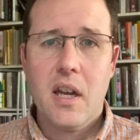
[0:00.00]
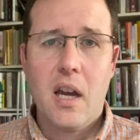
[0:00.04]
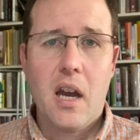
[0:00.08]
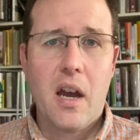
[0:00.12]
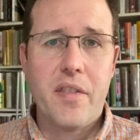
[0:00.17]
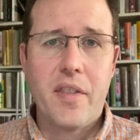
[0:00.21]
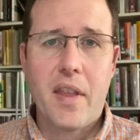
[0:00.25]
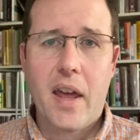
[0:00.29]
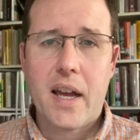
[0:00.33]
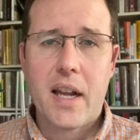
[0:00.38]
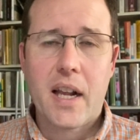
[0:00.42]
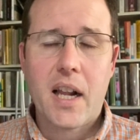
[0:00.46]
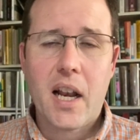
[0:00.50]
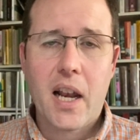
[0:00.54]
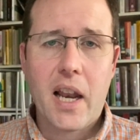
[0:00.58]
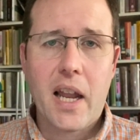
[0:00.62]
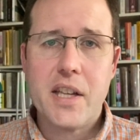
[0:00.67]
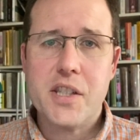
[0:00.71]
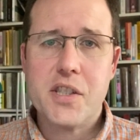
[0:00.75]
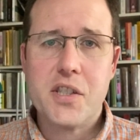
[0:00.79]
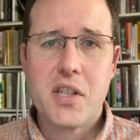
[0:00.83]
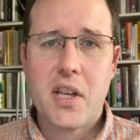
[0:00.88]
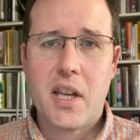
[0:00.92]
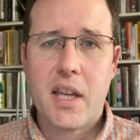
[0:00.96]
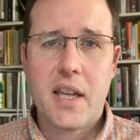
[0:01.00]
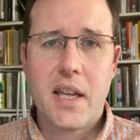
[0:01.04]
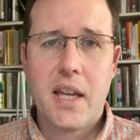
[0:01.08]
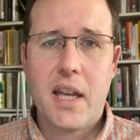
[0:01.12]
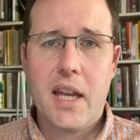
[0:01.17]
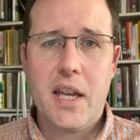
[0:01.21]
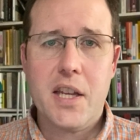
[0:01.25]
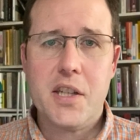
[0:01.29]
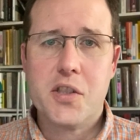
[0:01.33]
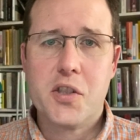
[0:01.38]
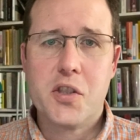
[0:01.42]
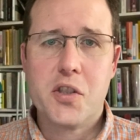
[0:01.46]
And that cleansing
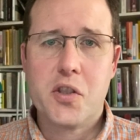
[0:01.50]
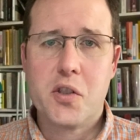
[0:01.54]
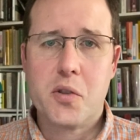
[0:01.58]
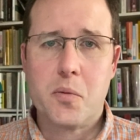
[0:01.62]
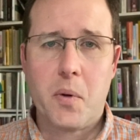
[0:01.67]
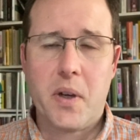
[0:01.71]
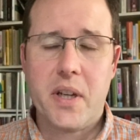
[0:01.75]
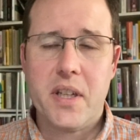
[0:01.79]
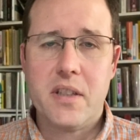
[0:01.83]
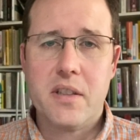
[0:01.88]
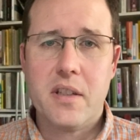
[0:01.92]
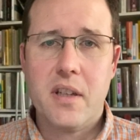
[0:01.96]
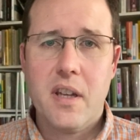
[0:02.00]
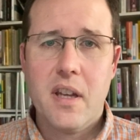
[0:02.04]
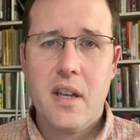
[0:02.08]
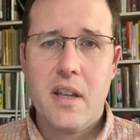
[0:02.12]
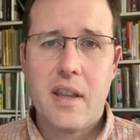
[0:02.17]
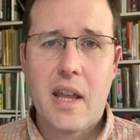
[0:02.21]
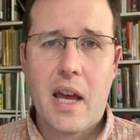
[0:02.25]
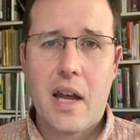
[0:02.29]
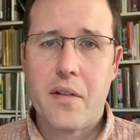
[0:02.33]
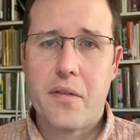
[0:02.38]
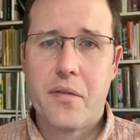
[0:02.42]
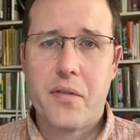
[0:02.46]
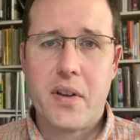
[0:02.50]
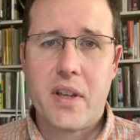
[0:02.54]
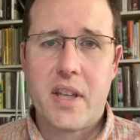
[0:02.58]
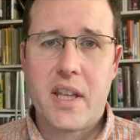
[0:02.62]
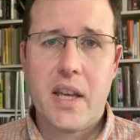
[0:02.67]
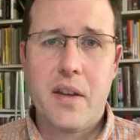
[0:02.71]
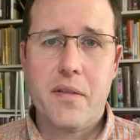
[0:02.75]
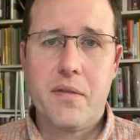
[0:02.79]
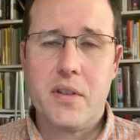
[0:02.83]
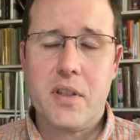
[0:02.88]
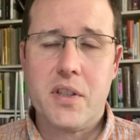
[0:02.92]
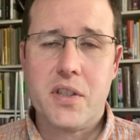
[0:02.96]
is sweet. That
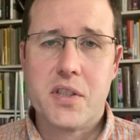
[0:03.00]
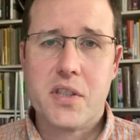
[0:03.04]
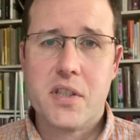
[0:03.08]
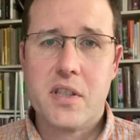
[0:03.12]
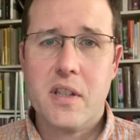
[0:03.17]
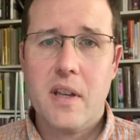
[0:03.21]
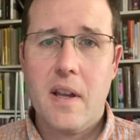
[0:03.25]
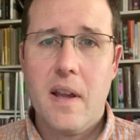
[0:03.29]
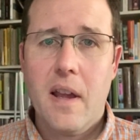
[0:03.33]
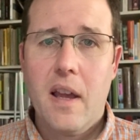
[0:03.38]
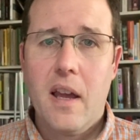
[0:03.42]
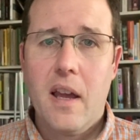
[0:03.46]
forgiveness